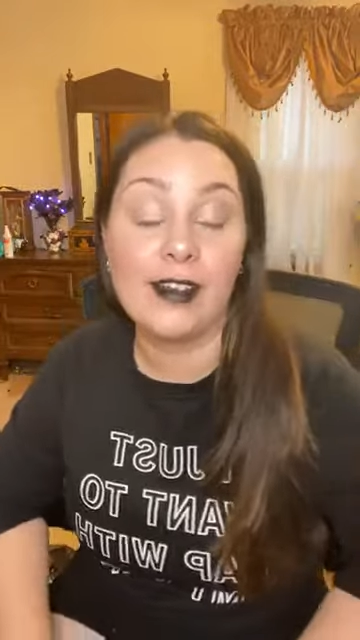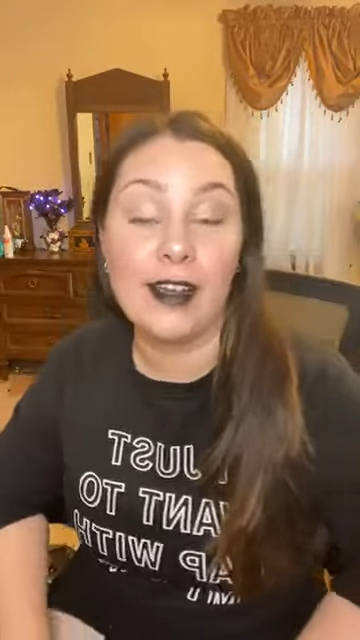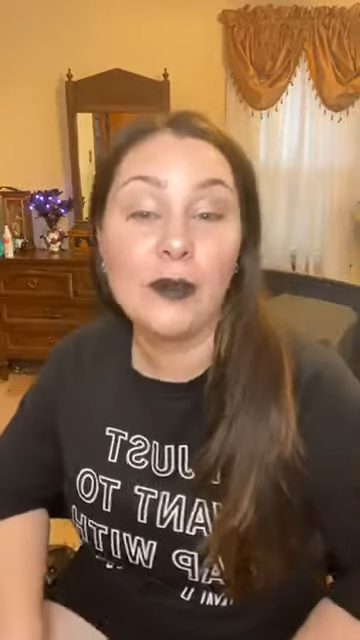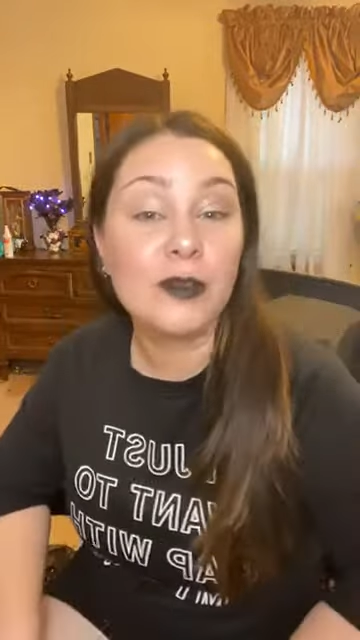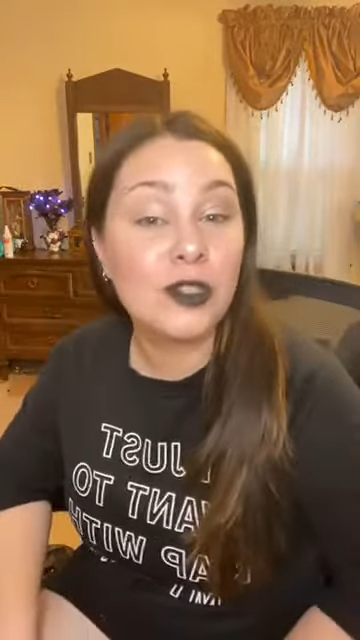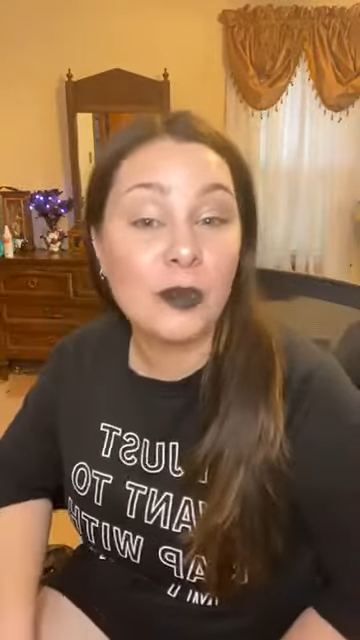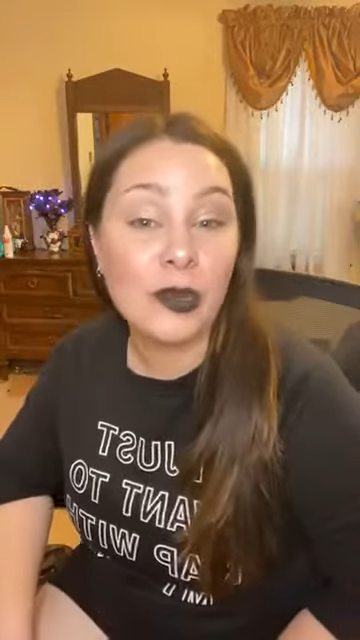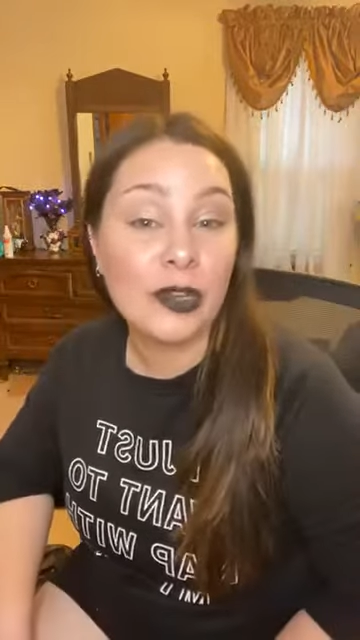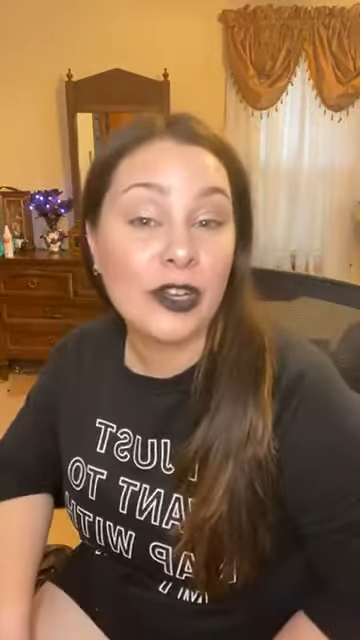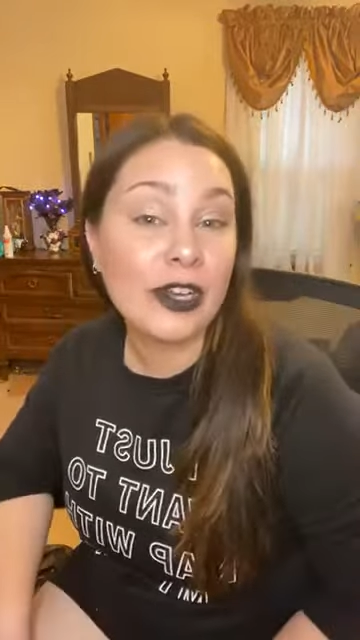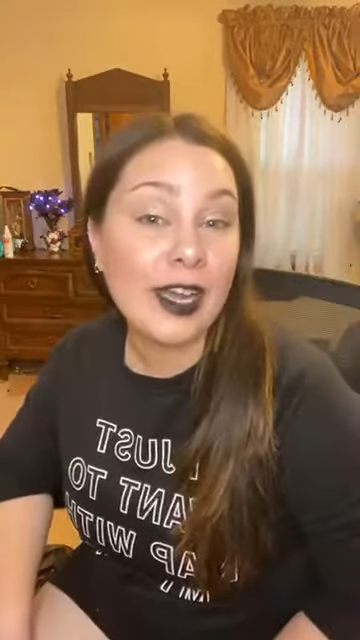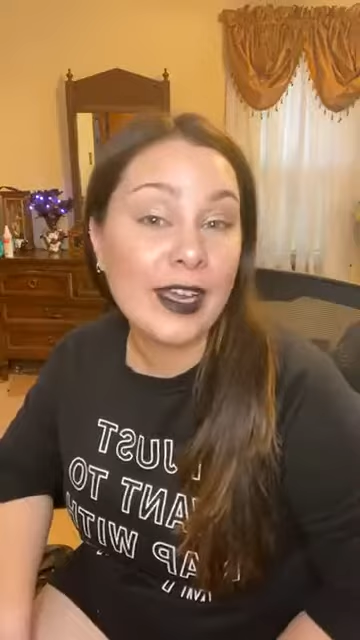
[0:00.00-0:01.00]
I'm super
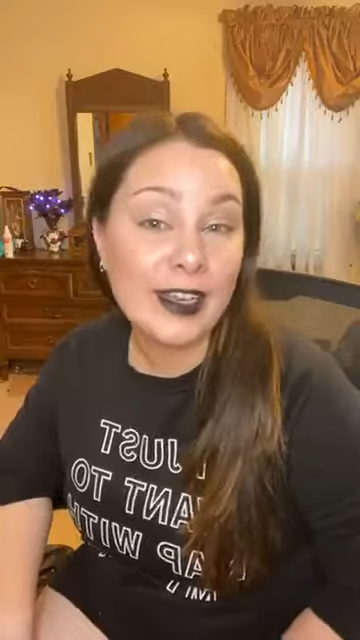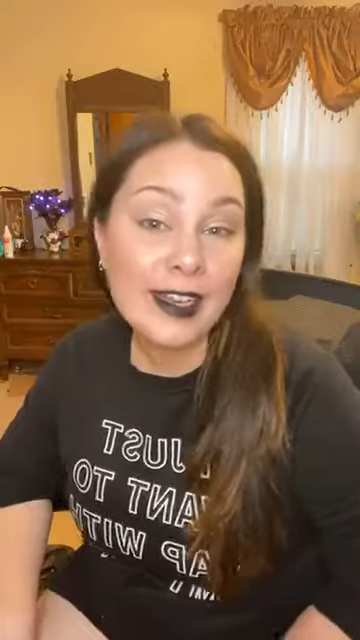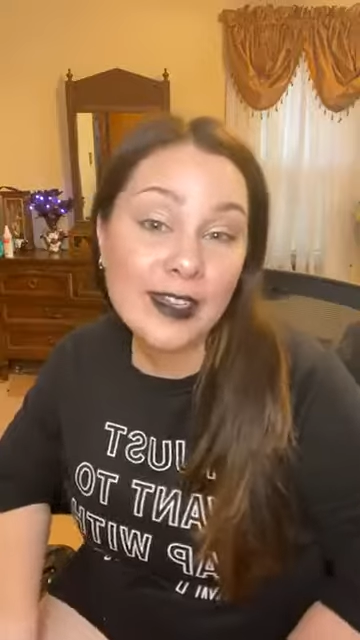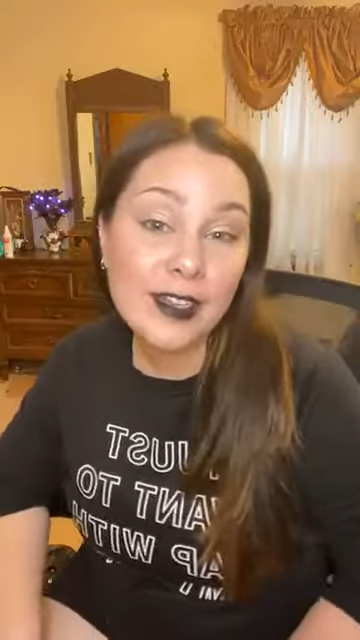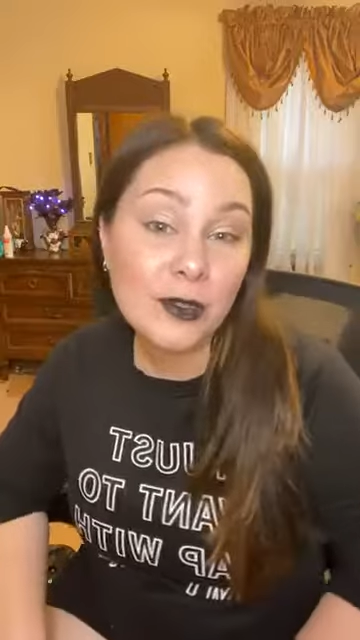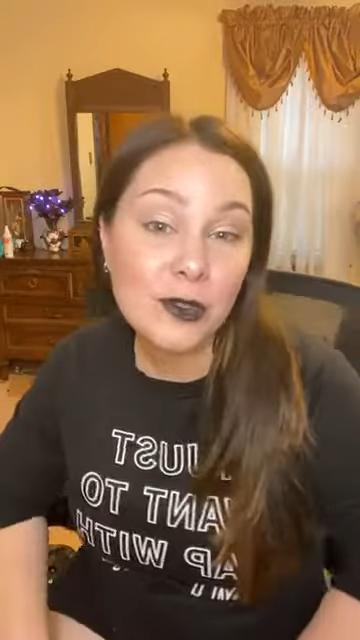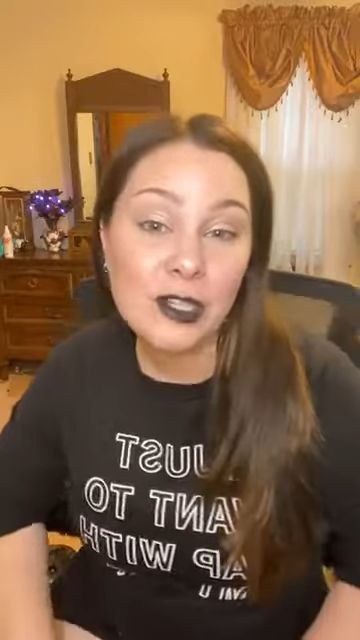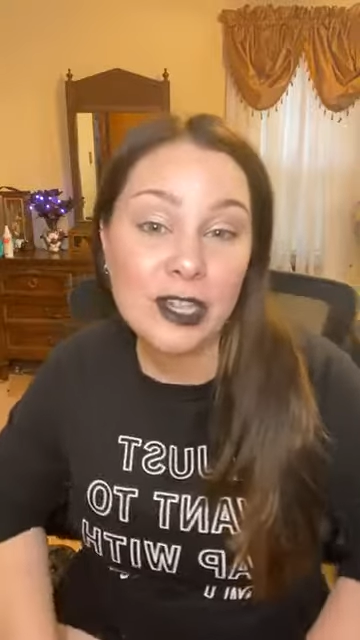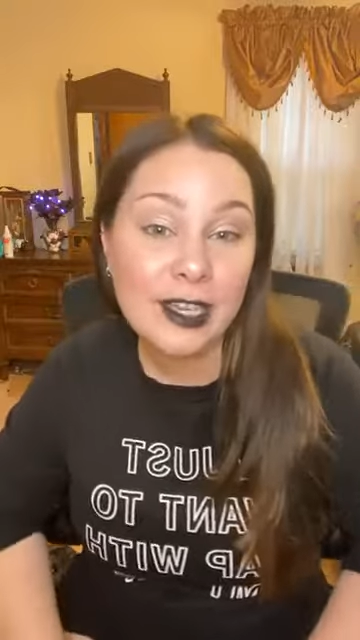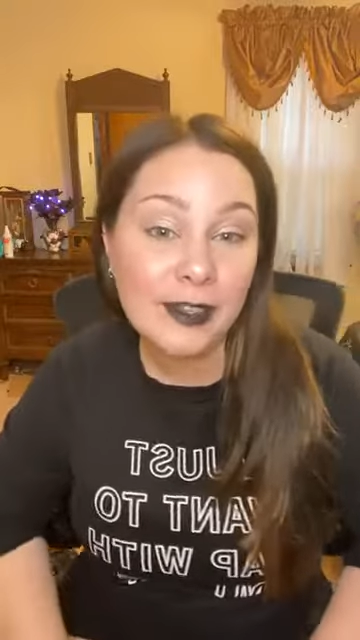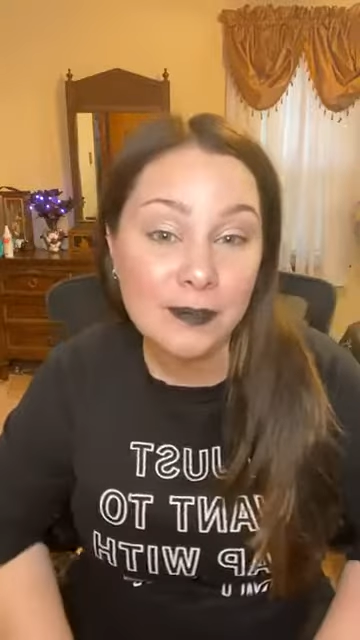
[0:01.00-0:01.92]
good at it usually.